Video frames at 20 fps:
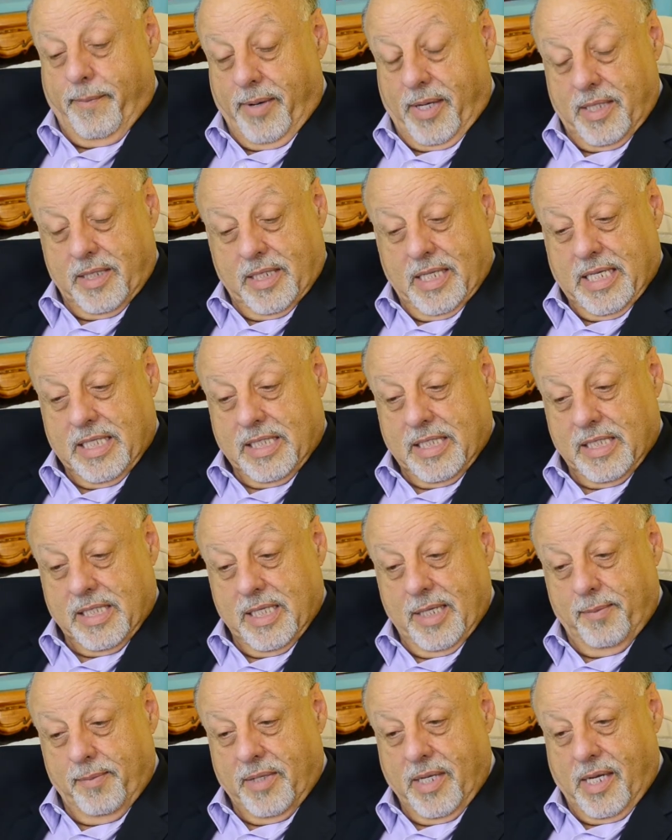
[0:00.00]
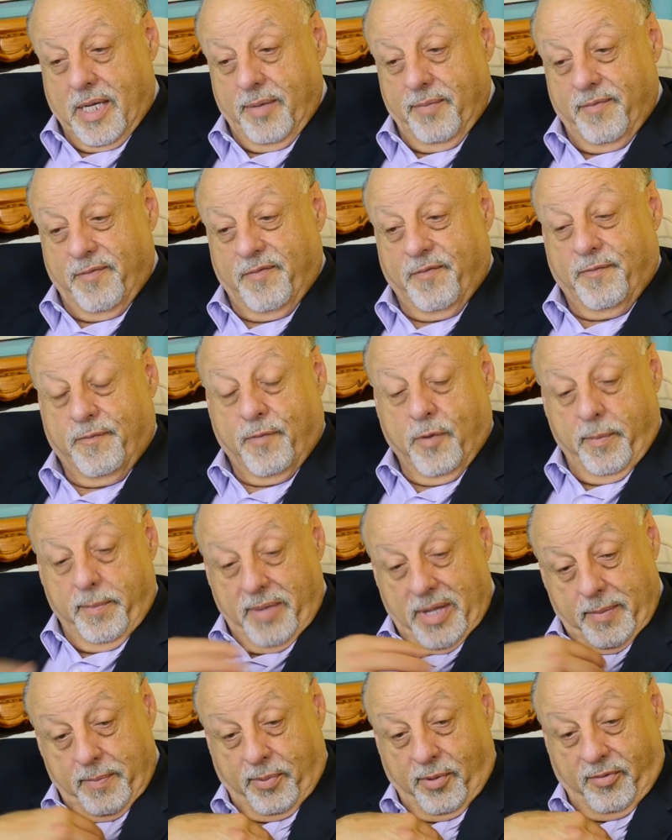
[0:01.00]
But at the same time, for
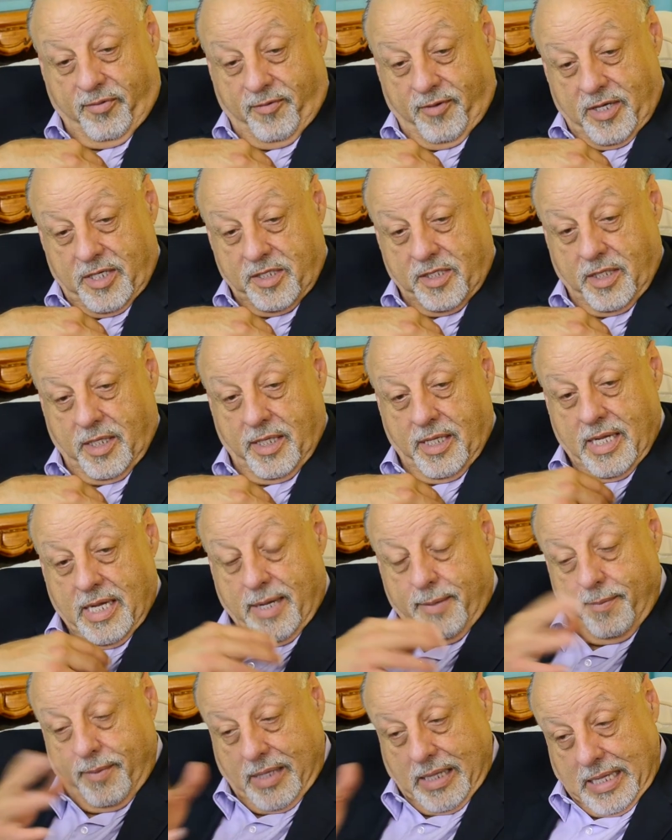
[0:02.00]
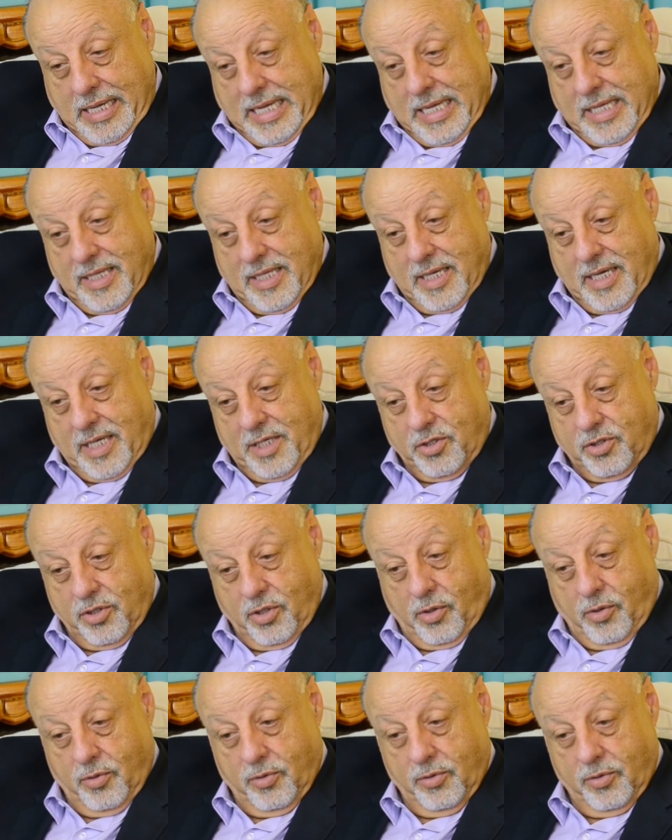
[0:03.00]
me professionally, I'm glad that I
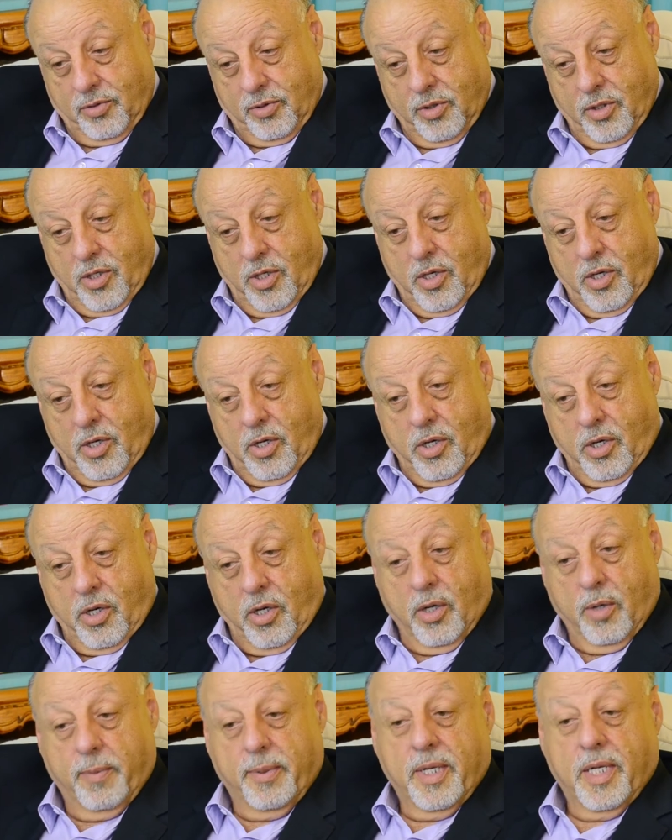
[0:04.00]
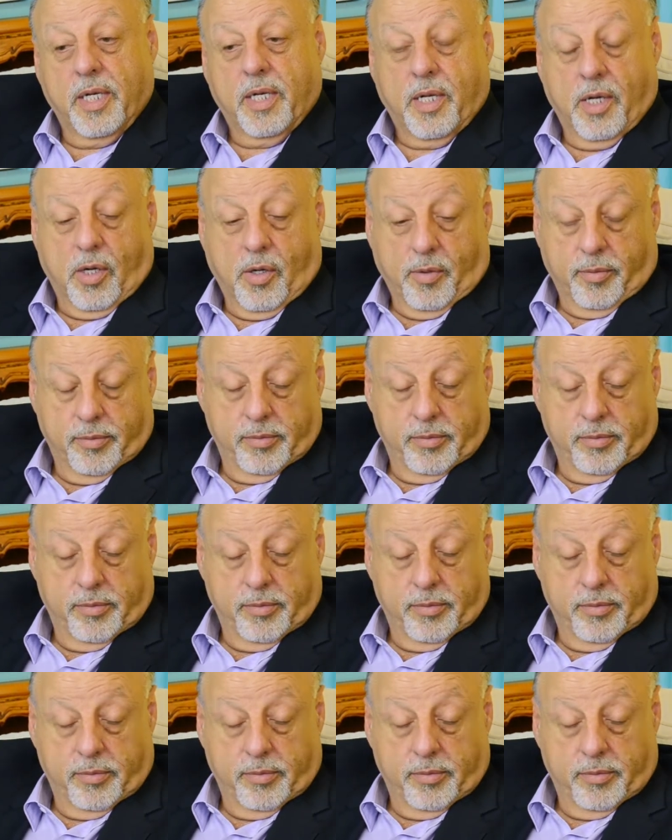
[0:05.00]
chose urban adult.